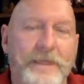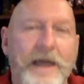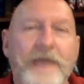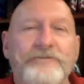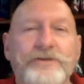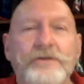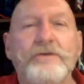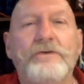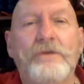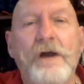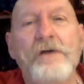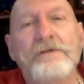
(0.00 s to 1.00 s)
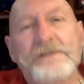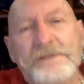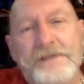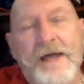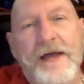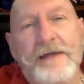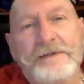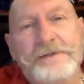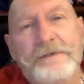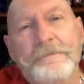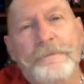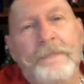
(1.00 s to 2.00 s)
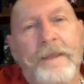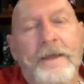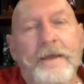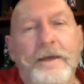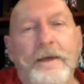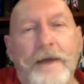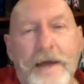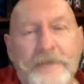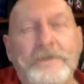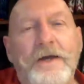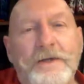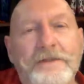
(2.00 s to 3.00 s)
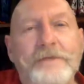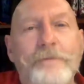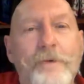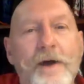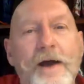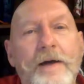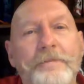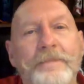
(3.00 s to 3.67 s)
I have two grown sons. I've taught them well.